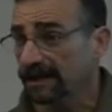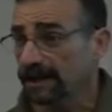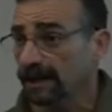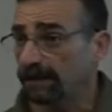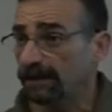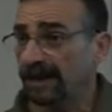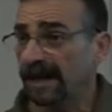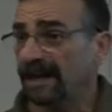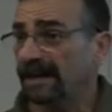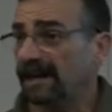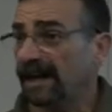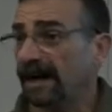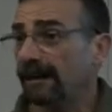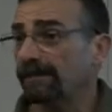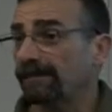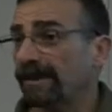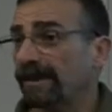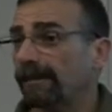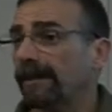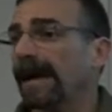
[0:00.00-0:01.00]
You pick
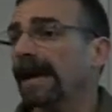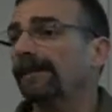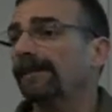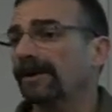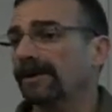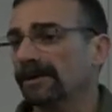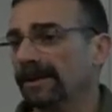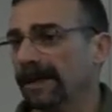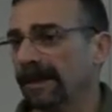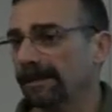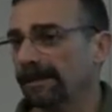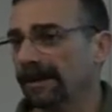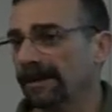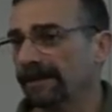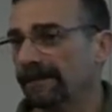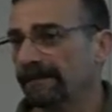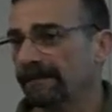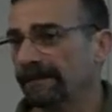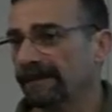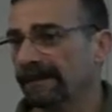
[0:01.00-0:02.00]
up a paper clip,
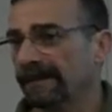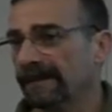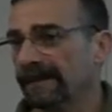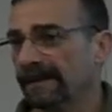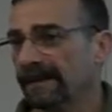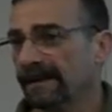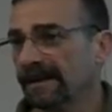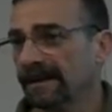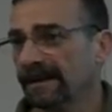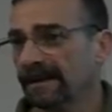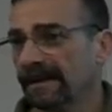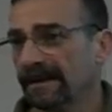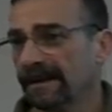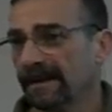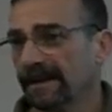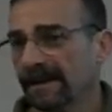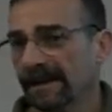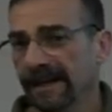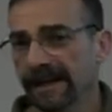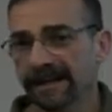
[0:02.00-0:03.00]

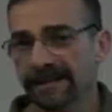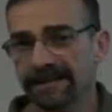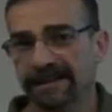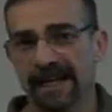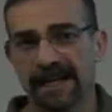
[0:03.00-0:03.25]
it